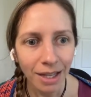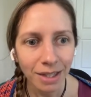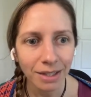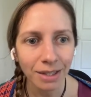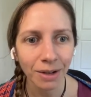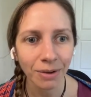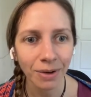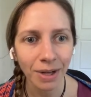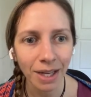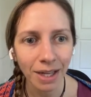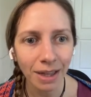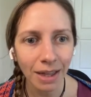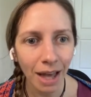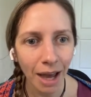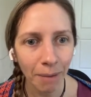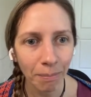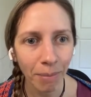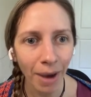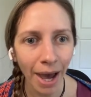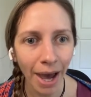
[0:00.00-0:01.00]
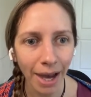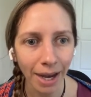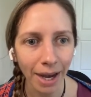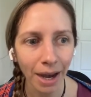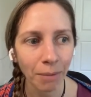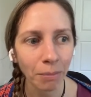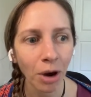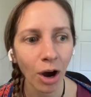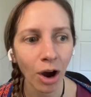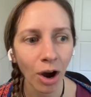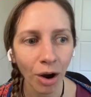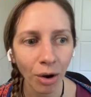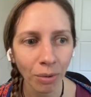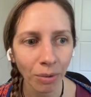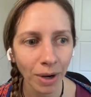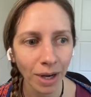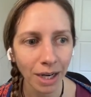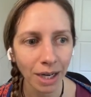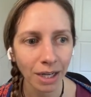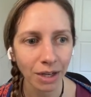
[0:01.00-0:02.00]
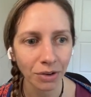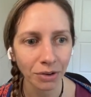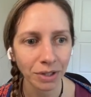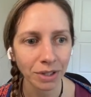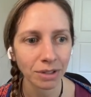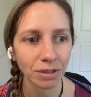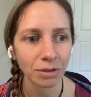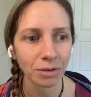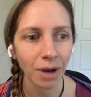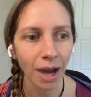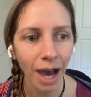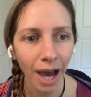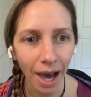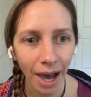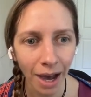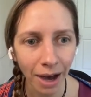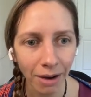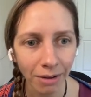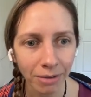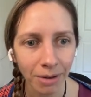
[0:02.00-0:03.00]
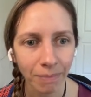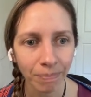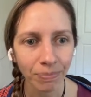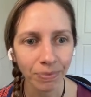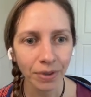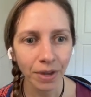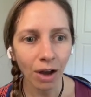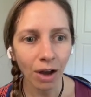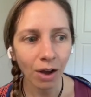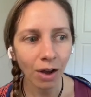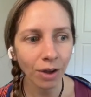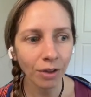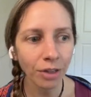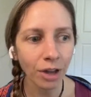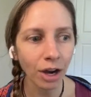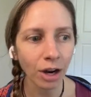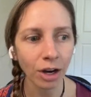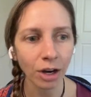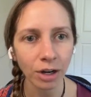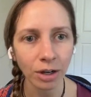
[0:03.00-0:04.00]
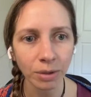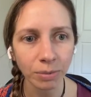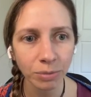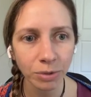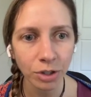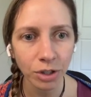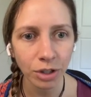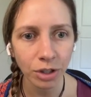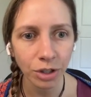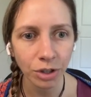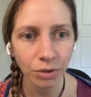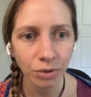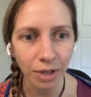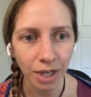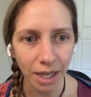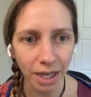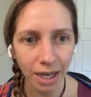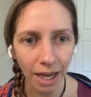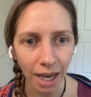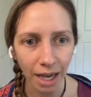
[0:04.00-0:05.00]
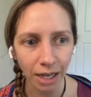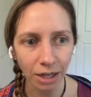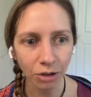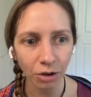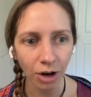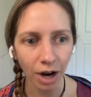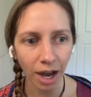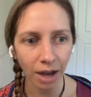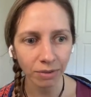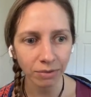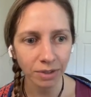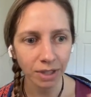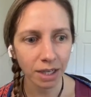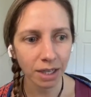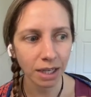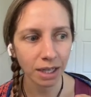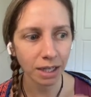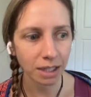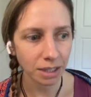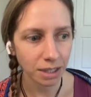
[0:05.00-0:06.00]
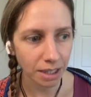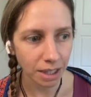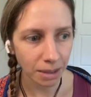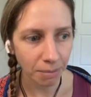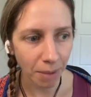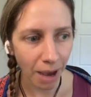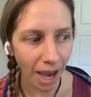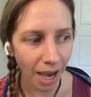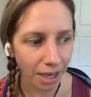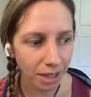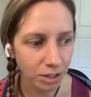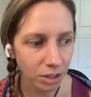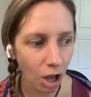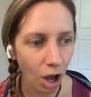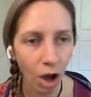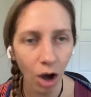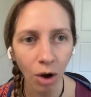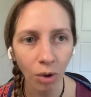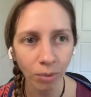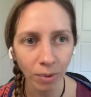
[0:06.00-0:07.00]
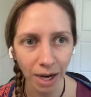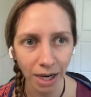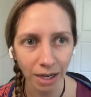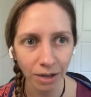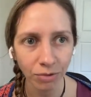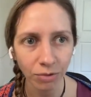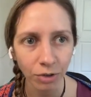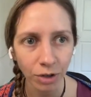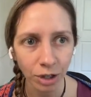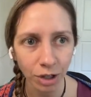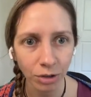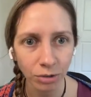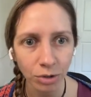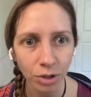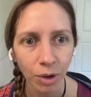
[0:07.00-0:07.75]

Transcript: So in that pack, I'm already going to have all the herbs you need handcrafted in tea bags all ready for you.